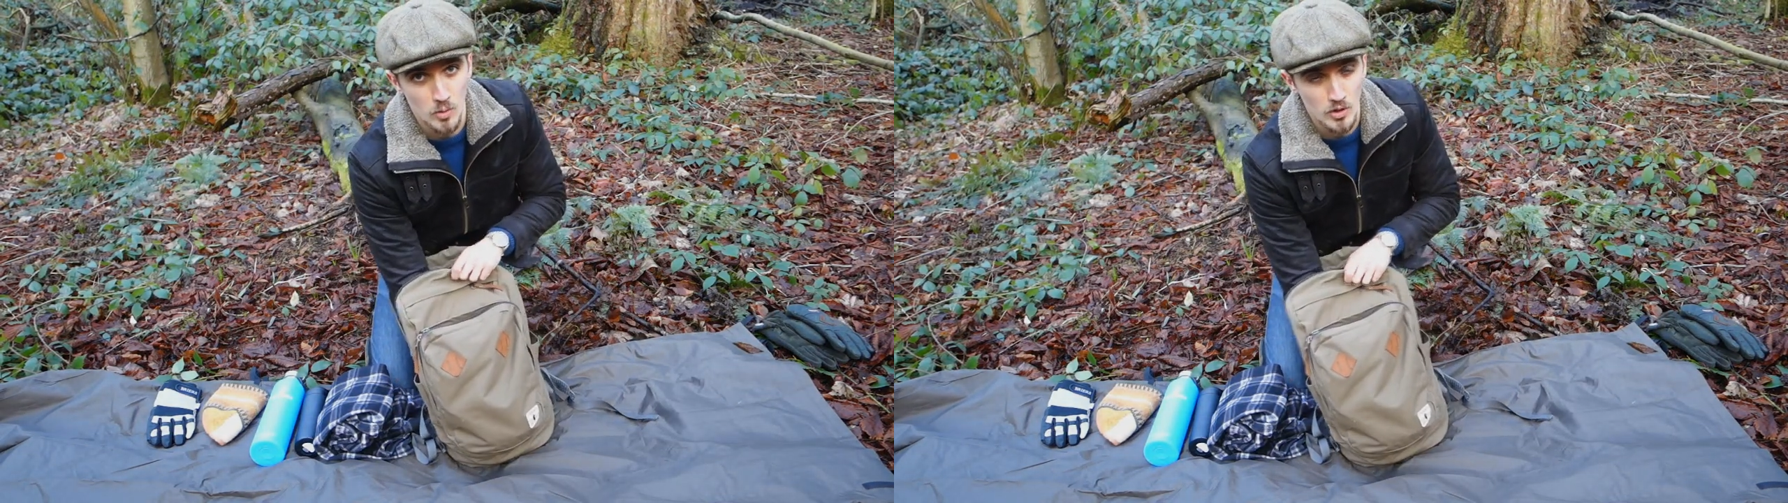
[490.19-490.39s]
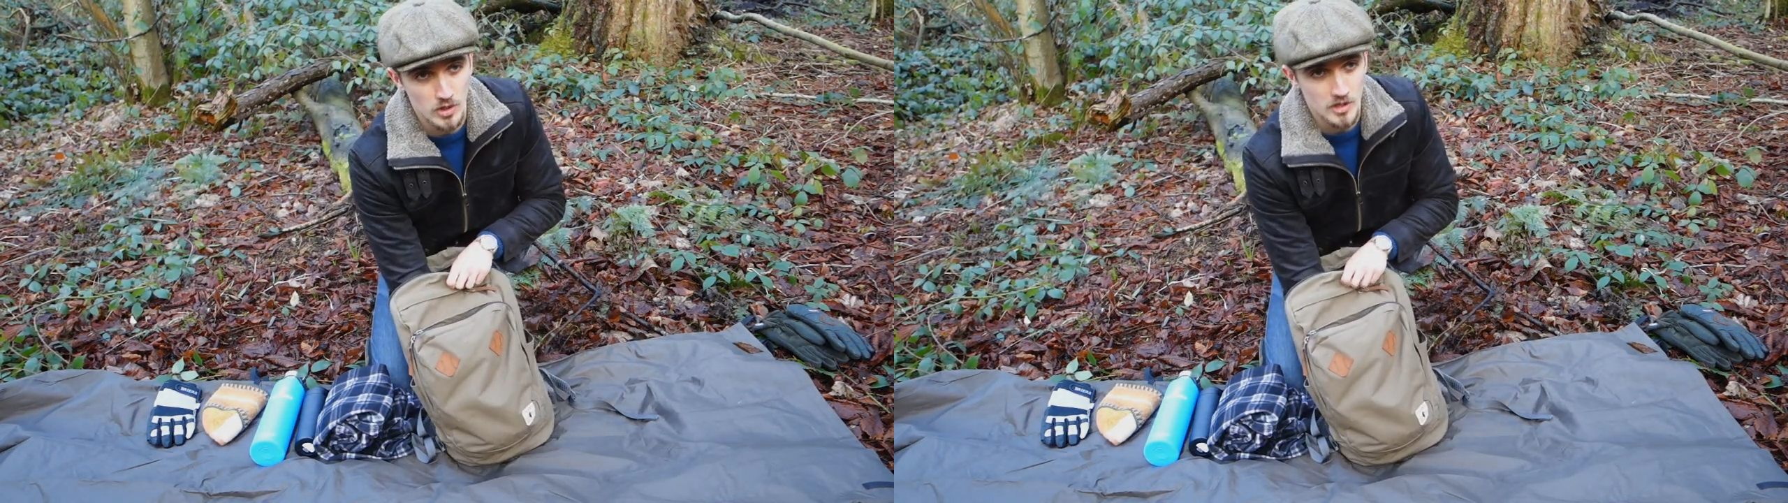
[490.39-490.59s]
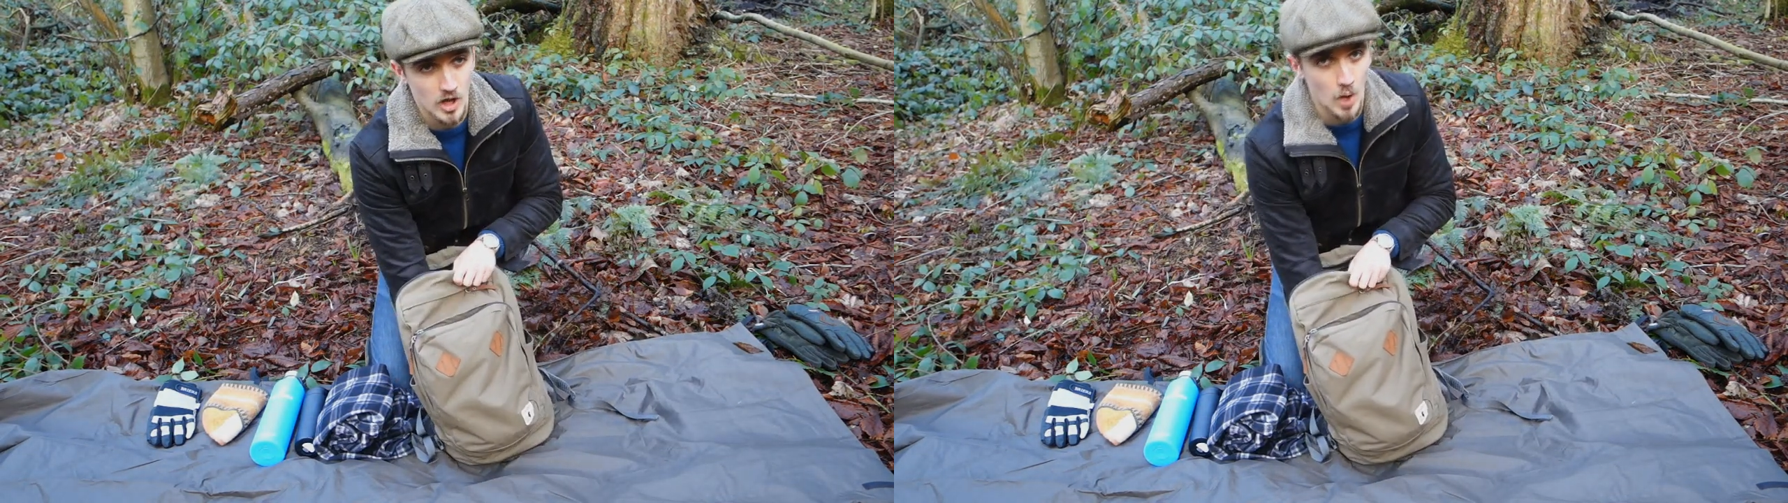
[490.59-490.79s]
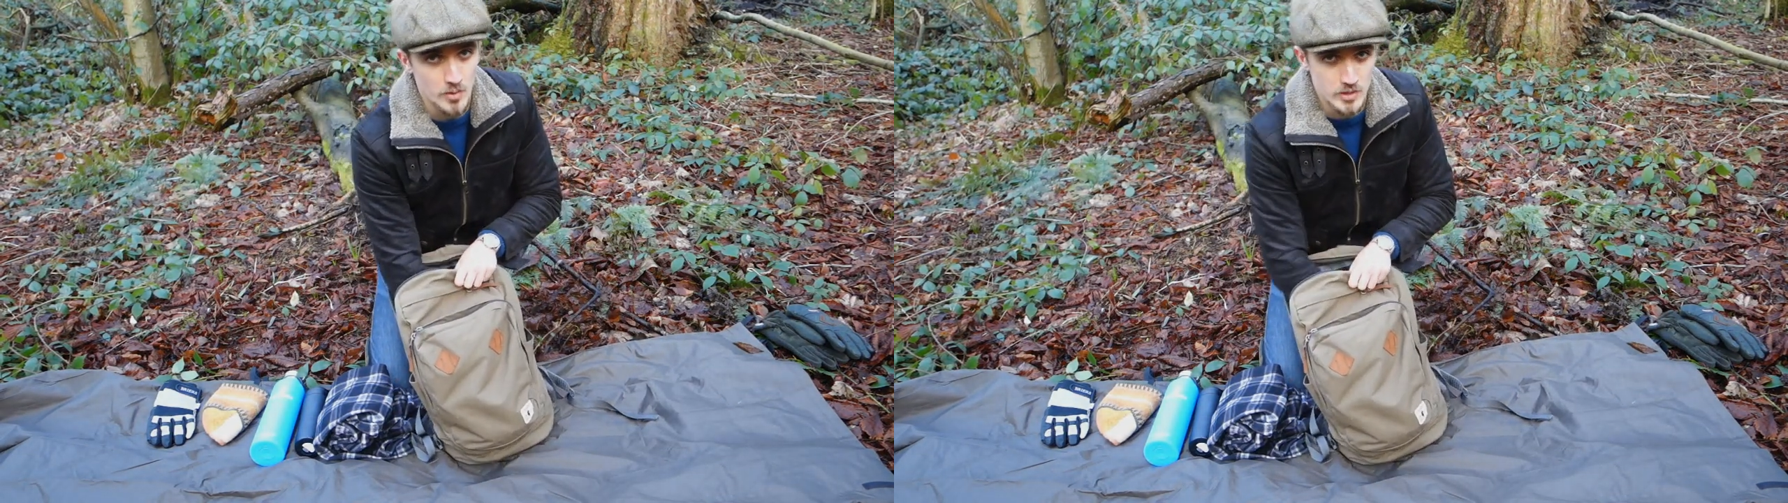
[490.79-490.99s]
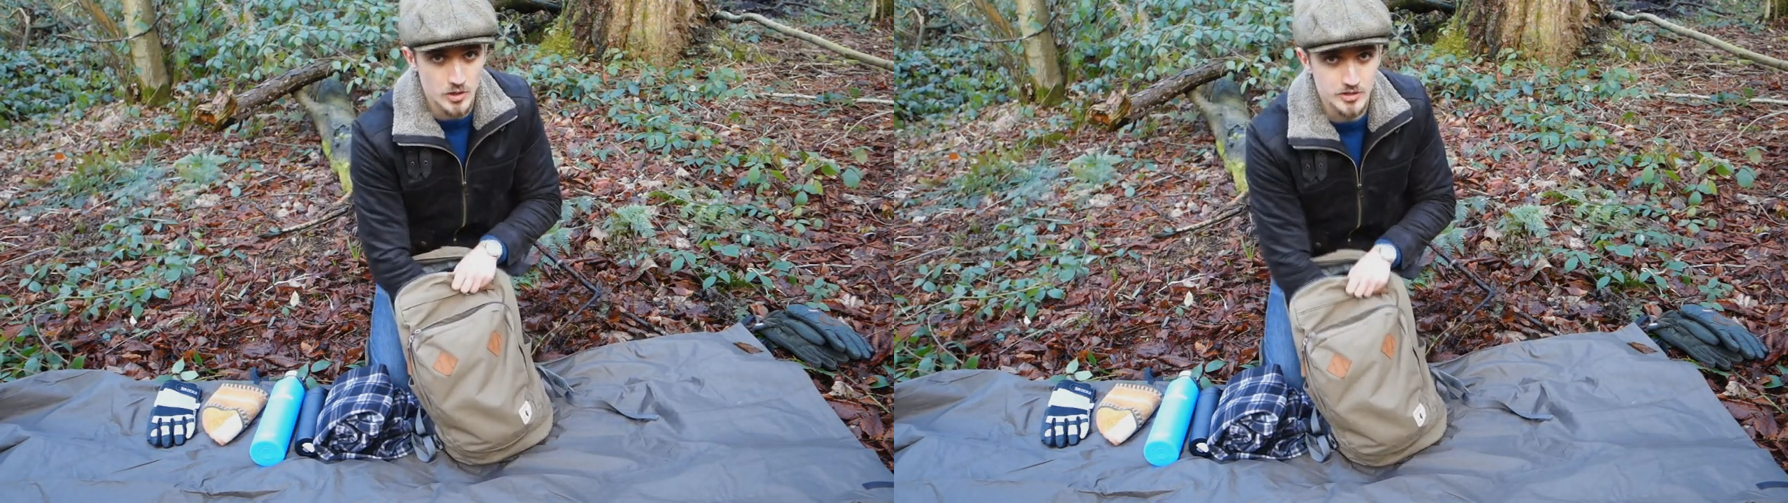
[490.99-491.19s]
one kind of
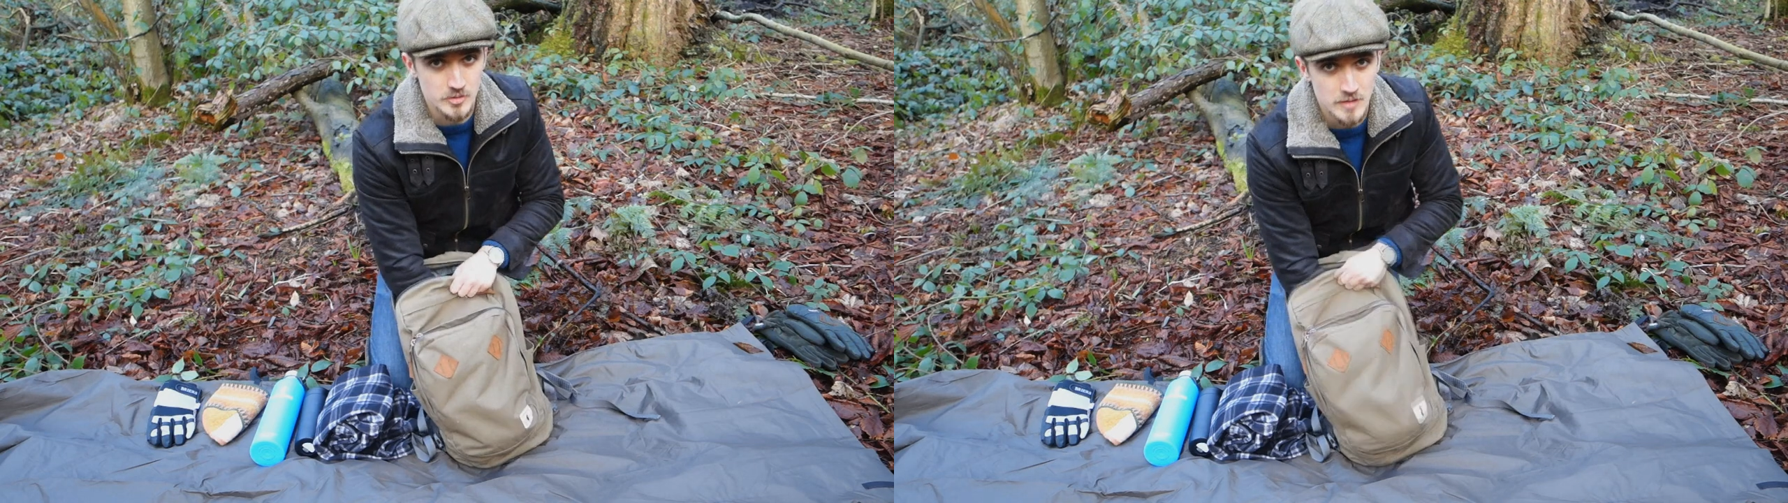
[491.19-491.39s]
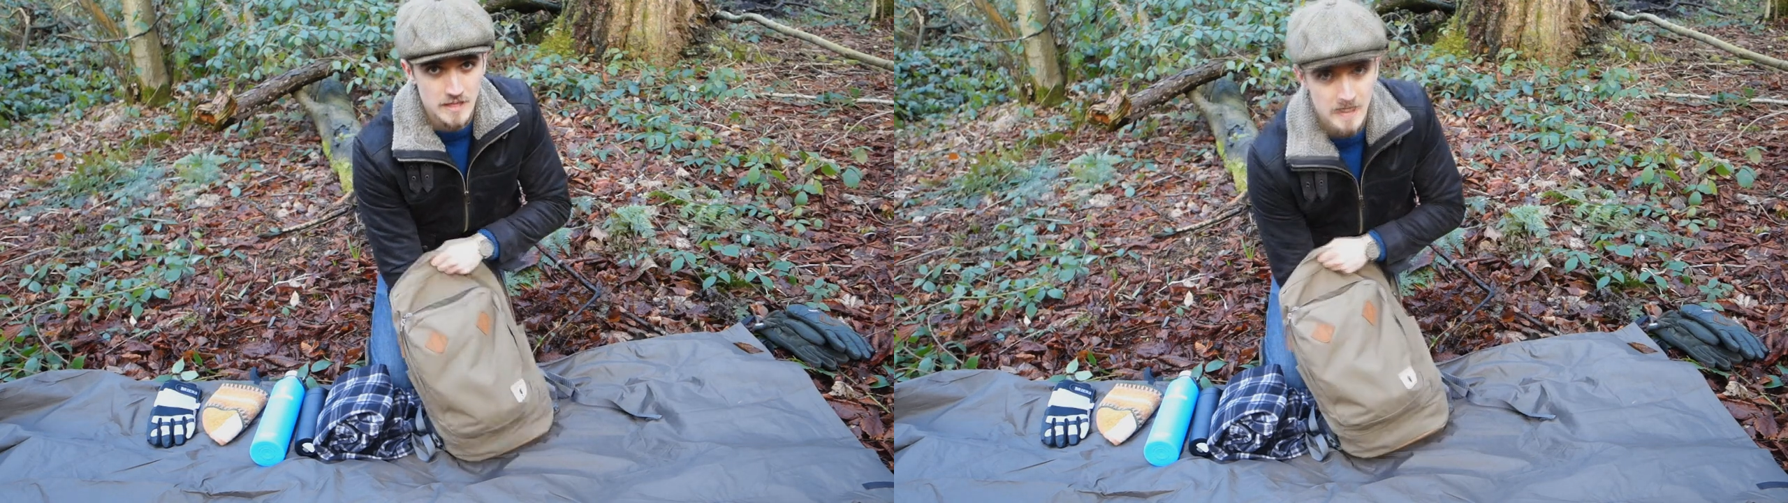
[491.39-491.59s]
clothing item.